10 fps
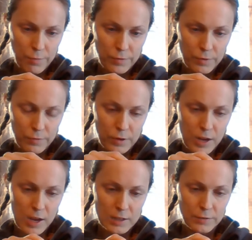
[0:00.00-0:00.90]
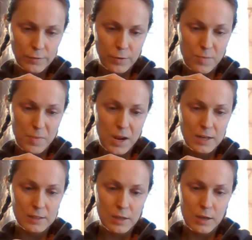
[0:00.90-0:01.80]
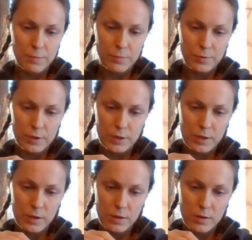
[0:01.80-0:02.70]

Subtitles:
feel free to ask for it. Mine is on pretty